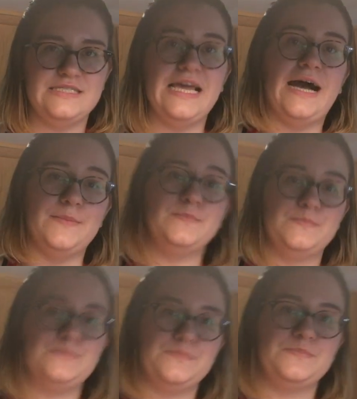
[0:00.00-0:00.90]
Yeah.
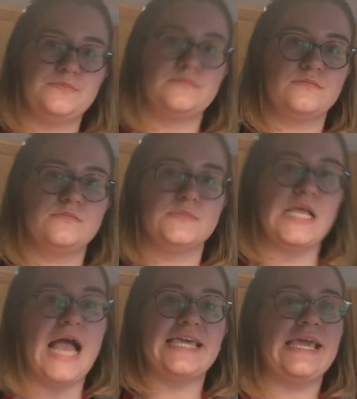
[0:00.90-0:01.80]

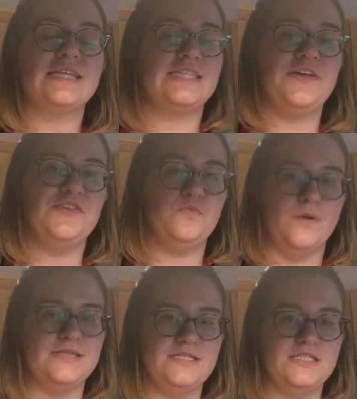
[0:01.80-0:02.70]
I can't tell you
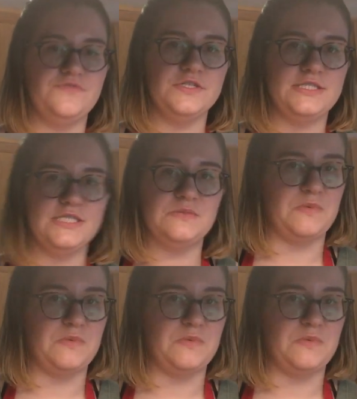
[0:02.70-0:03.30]
what the difference is,